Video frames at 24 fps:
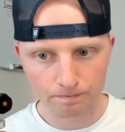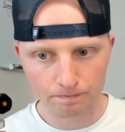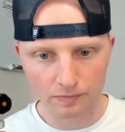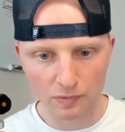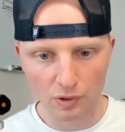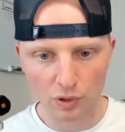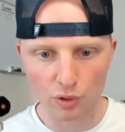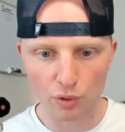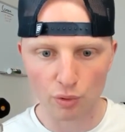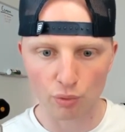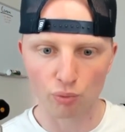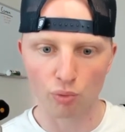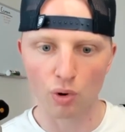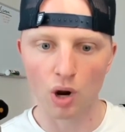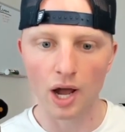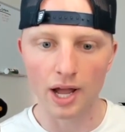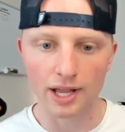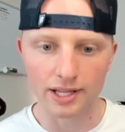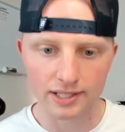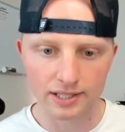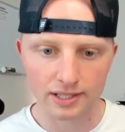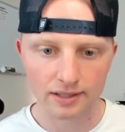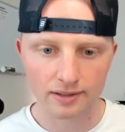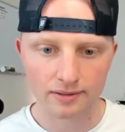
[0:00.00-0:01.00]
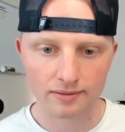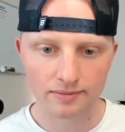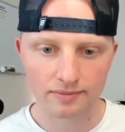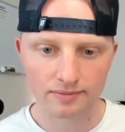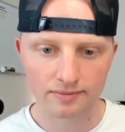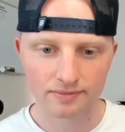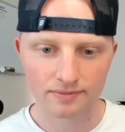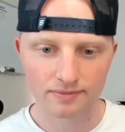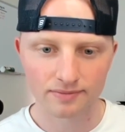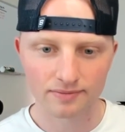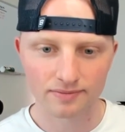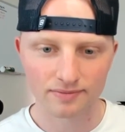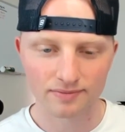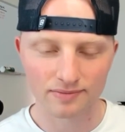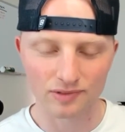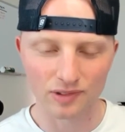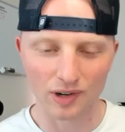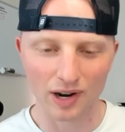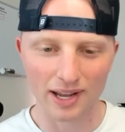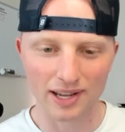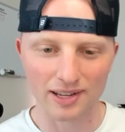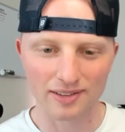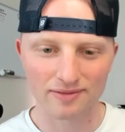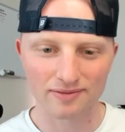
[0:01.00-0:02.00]
the rut,
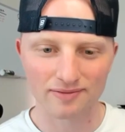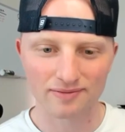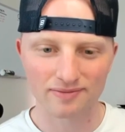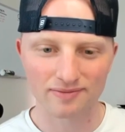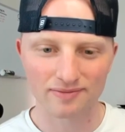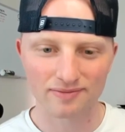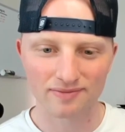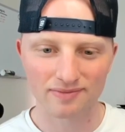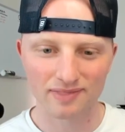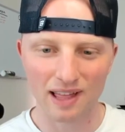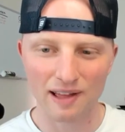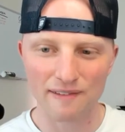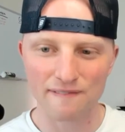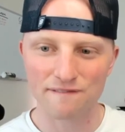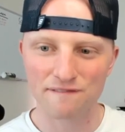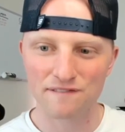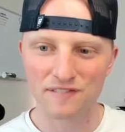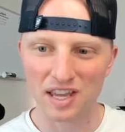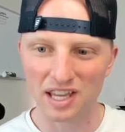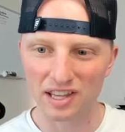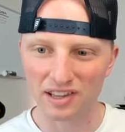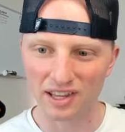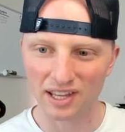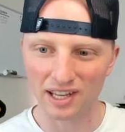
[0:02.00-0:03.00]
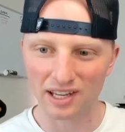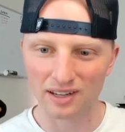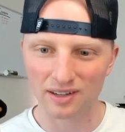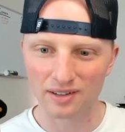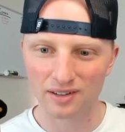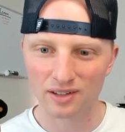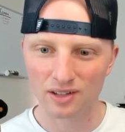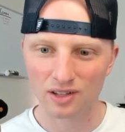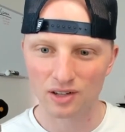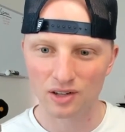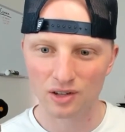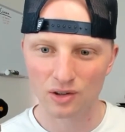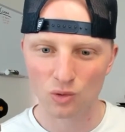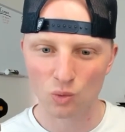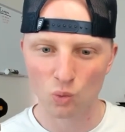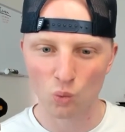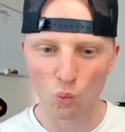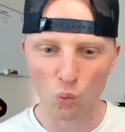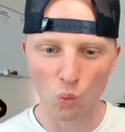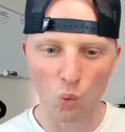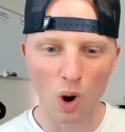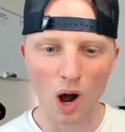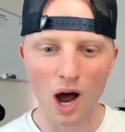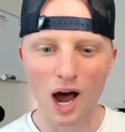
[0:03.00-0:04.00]
right? That feeling.
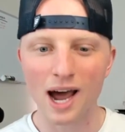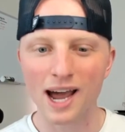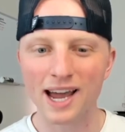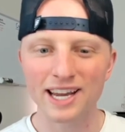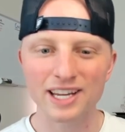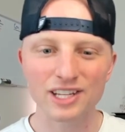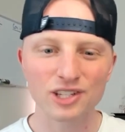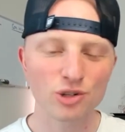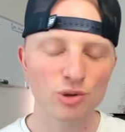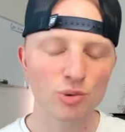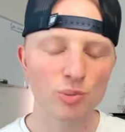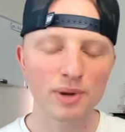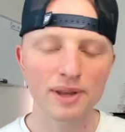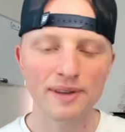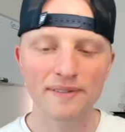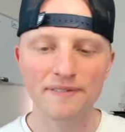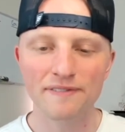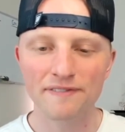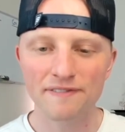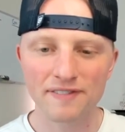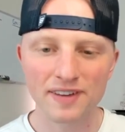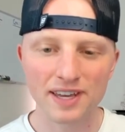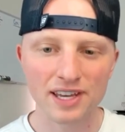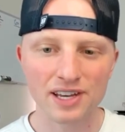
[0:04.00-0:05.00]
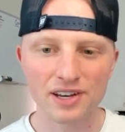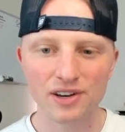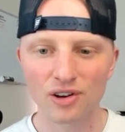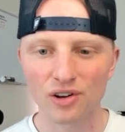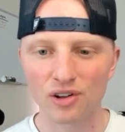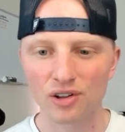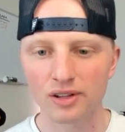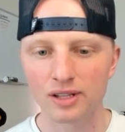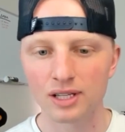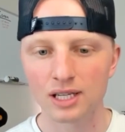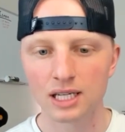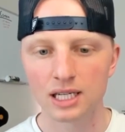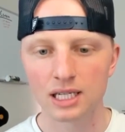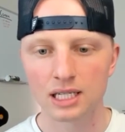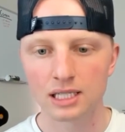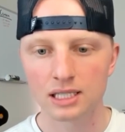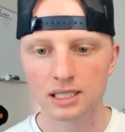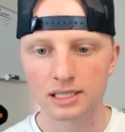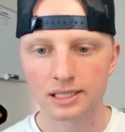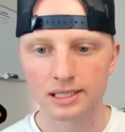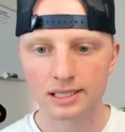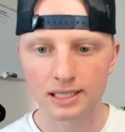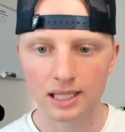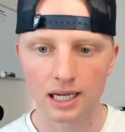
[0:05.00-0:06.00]
Why do we feel
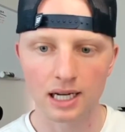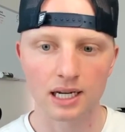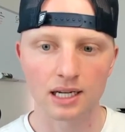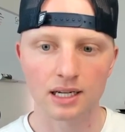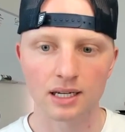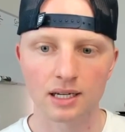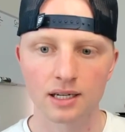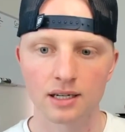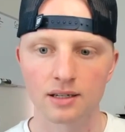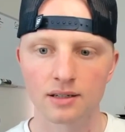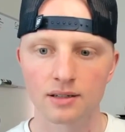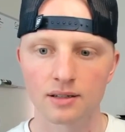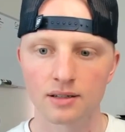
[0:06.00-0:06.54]
stuck?